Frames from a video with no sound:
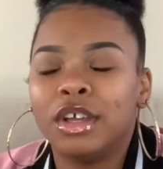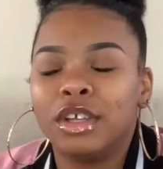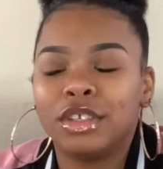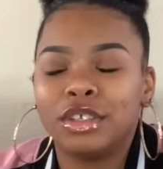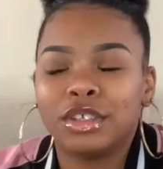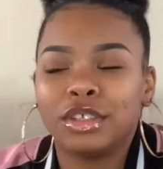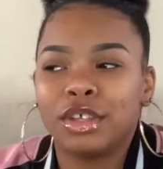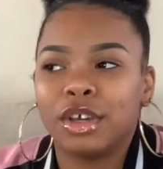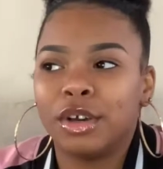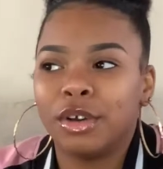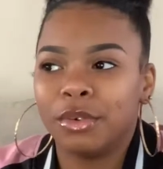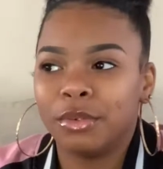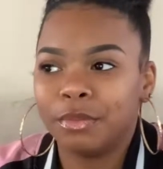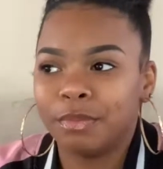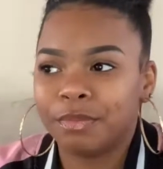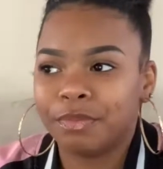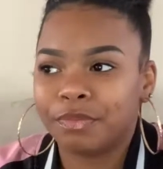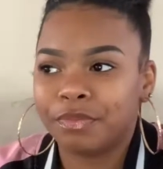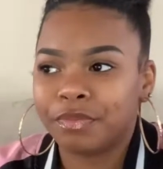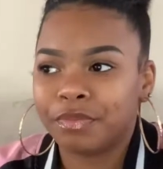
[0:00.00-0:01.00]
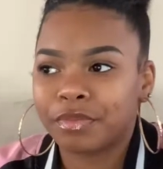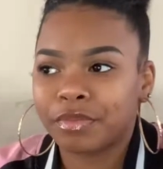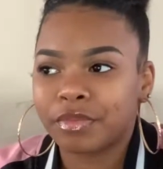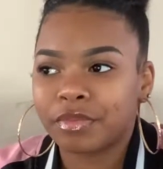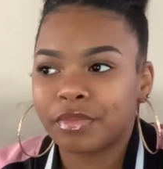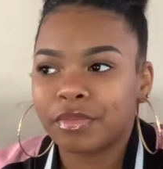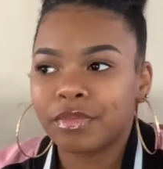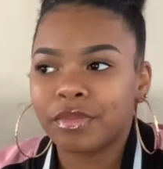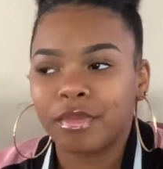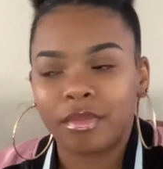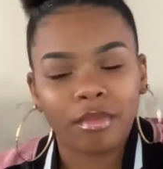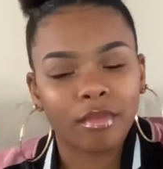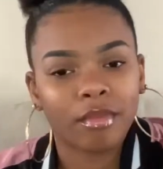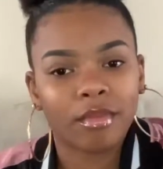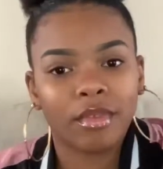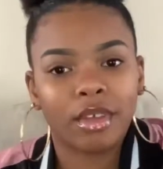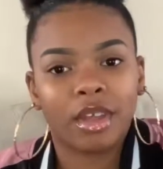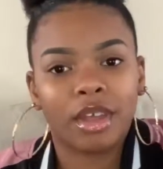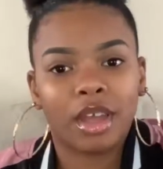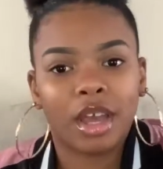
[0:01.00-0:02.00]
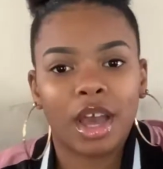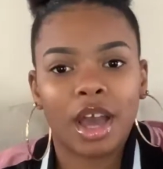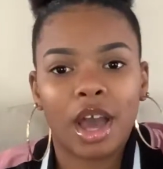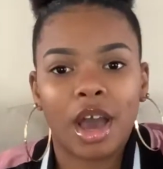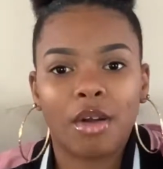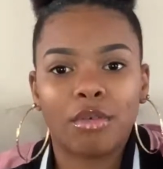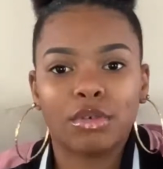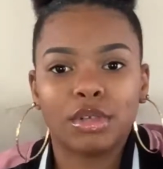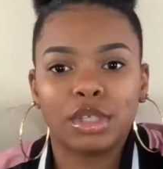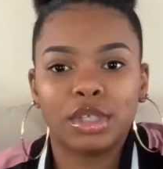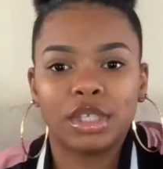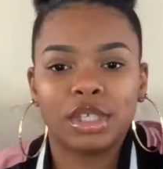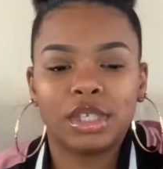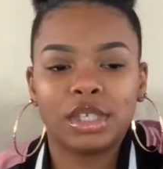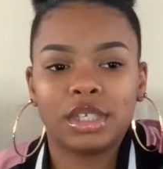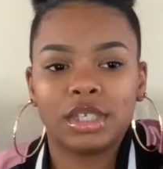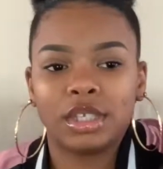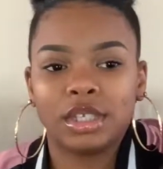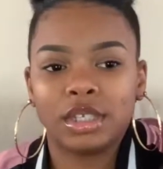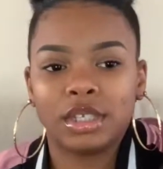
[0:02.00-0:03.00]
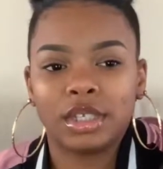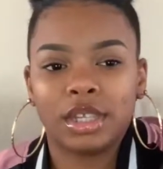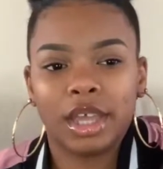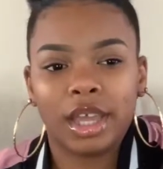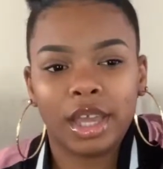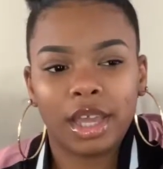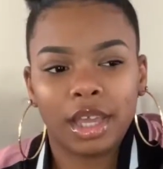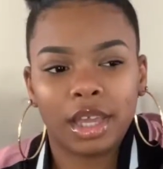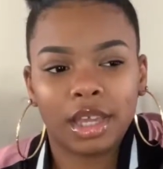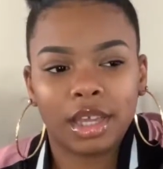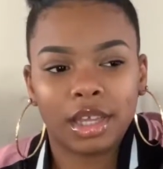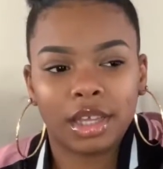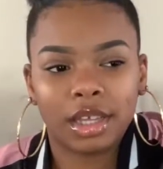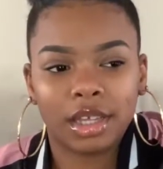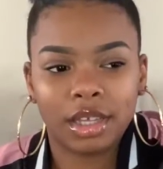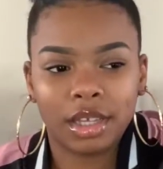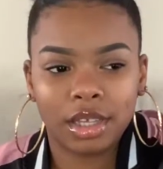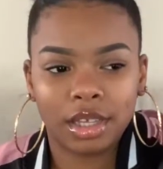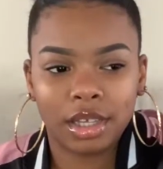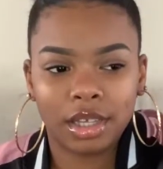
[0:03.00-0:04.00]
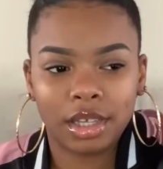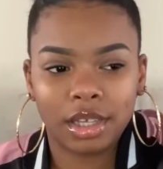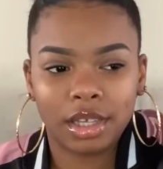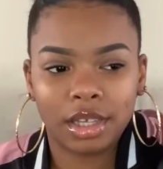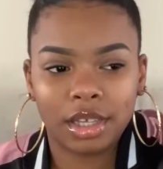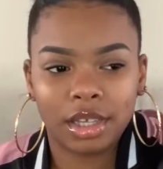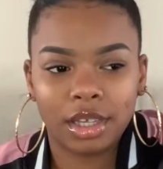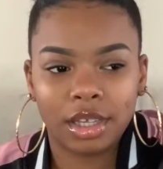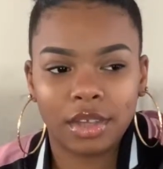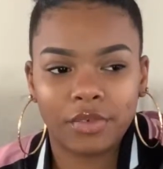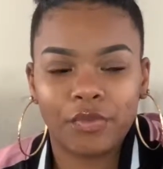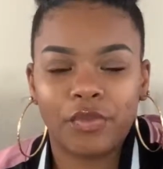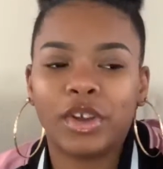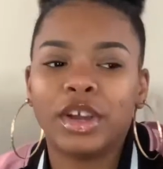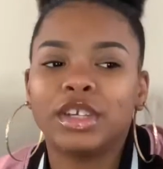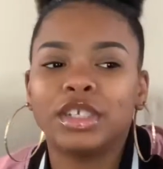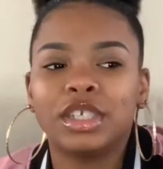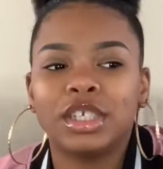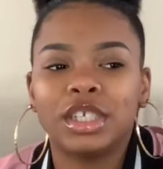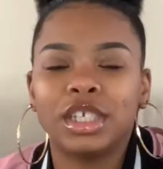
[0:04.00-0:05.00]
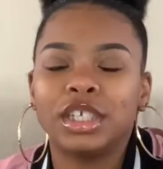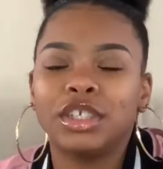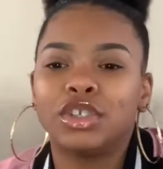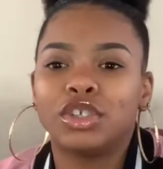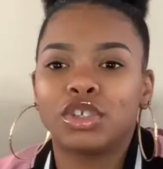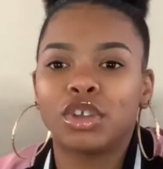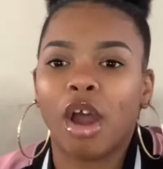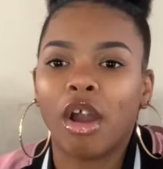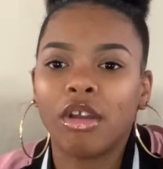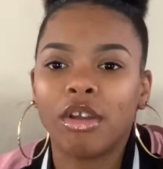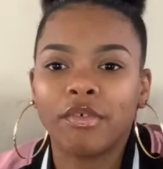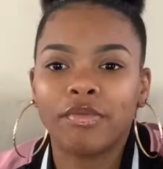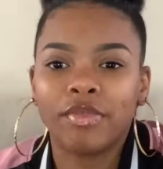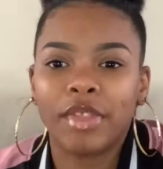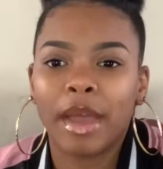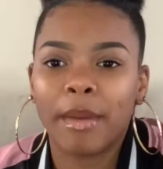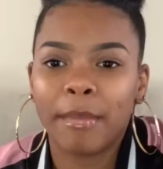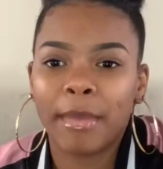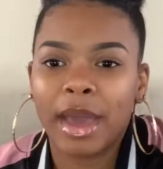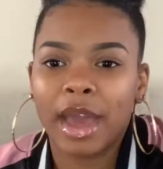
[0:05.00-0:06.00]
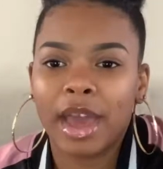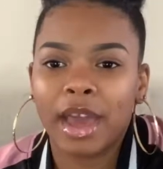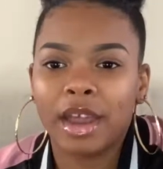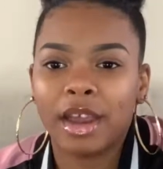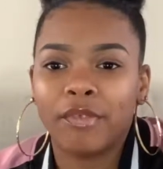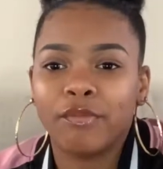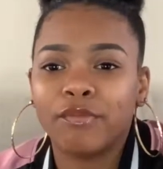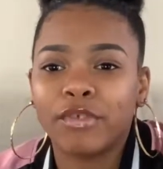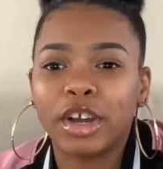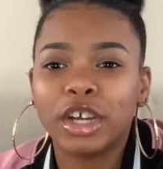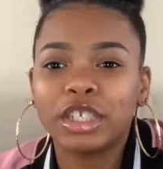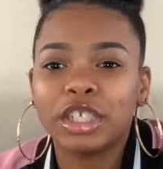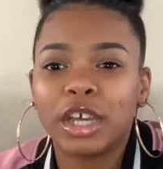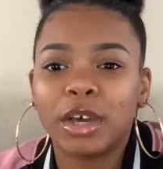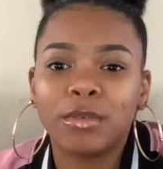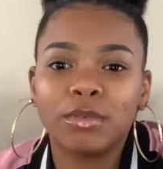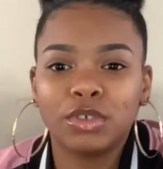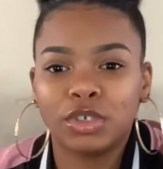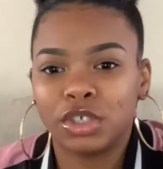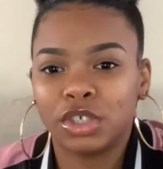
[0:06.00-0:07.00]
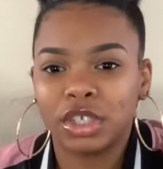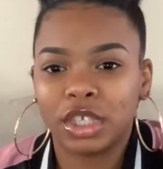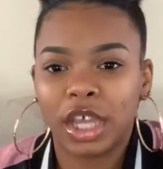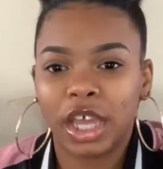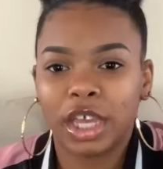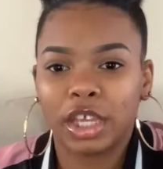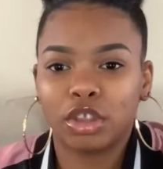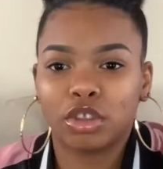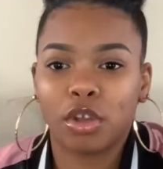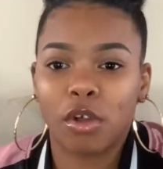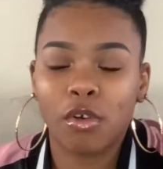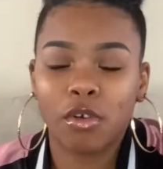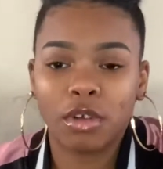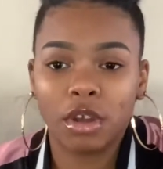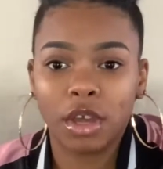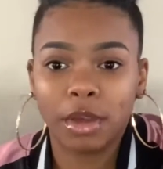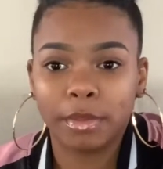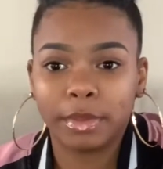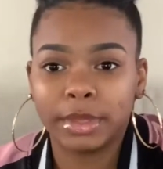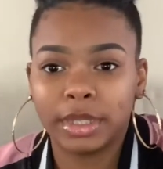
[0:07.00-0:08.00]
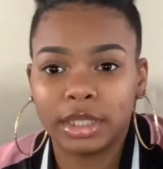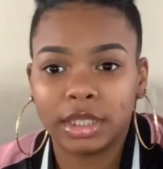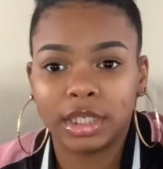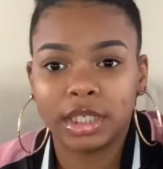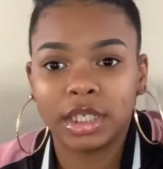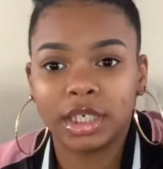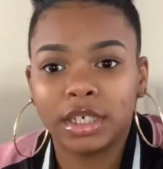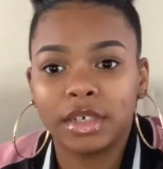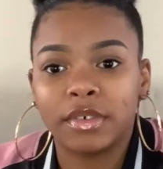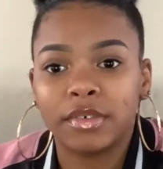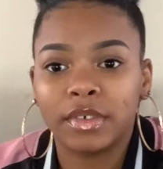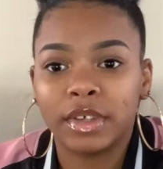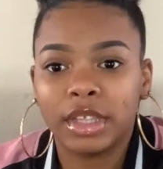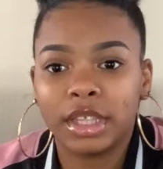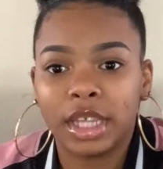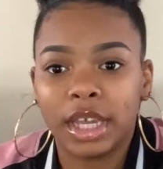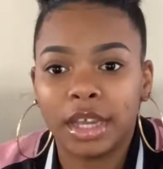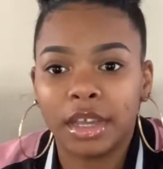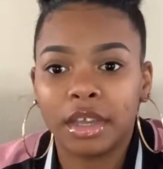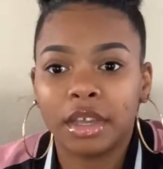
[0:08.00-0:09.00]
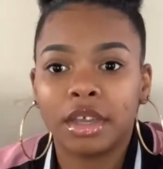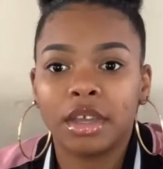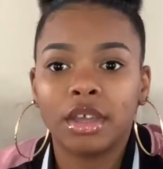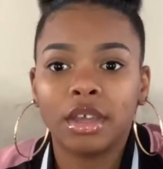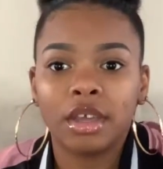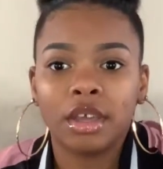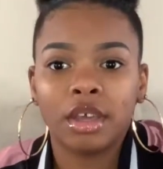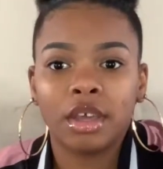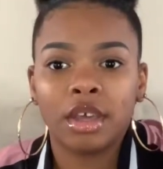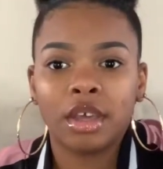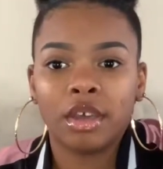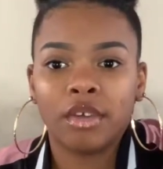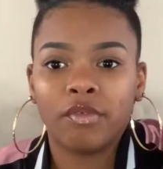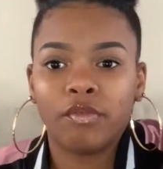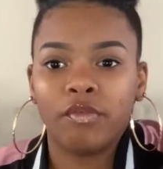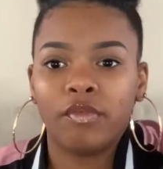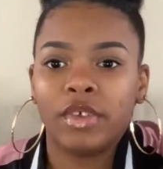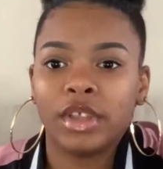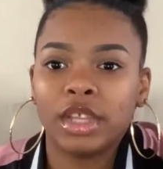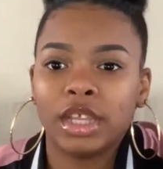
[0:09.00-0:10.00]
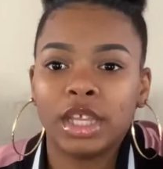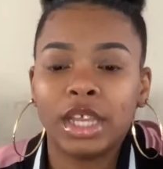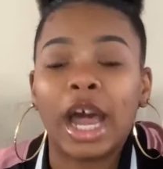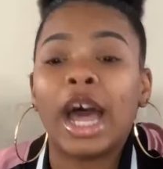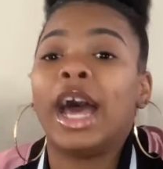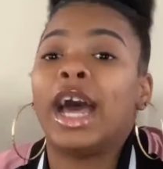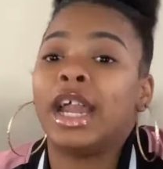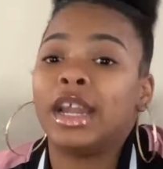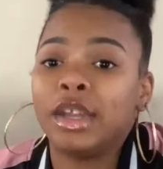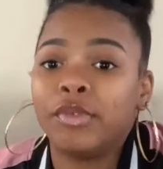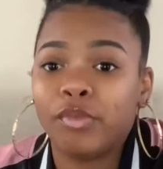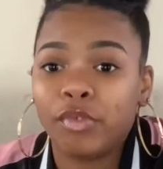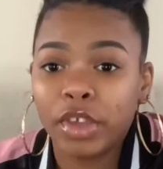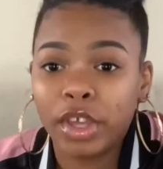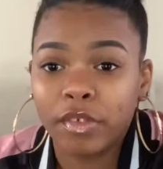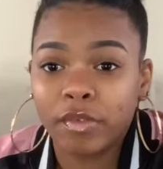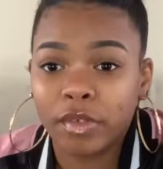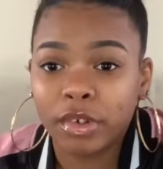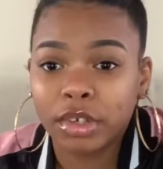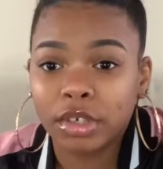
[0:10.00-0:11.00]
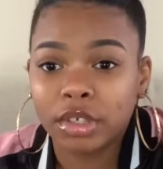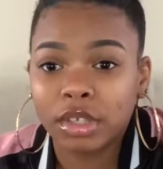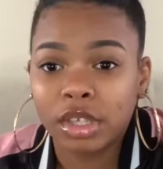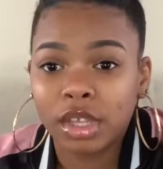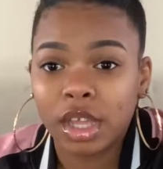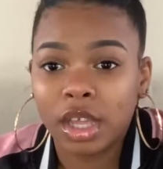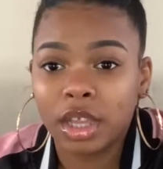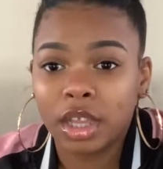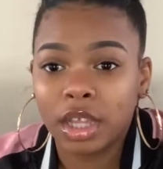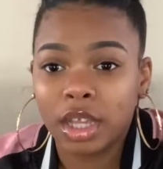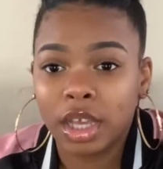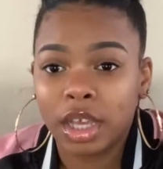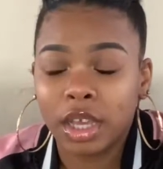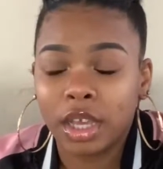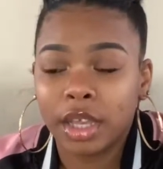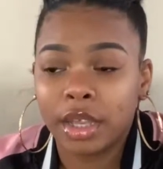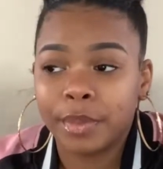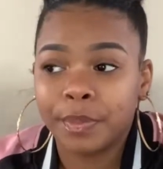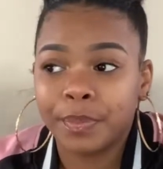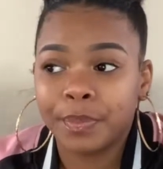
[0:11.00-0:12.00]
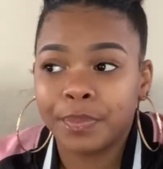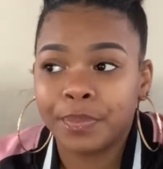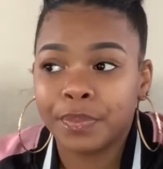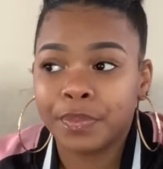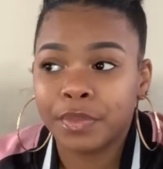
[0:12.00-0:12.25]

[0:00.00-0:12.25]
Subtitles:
So I was like, first it didn't start off that bad. At first I was just like throwing up and stuff, and like I had fevers, and then